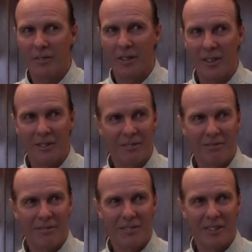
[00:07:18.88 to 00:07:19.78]
Right?
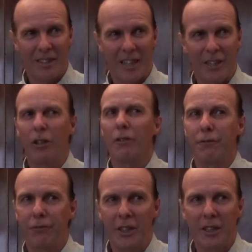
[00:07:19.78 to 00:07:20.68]
And not
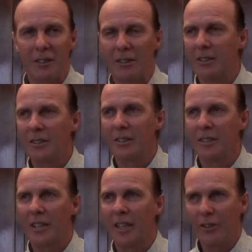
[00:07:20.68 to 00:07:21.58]
feel,
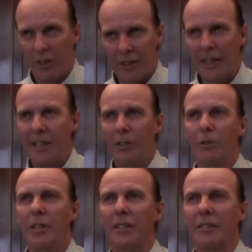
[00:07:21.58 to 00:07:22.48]
and not let it
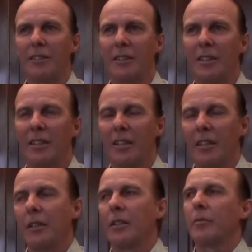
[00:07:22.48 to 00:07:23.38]
all in.
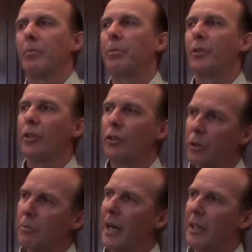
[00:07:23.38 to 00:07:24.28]
But the
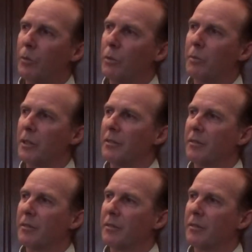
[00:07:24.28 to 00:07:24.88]
new man and woman,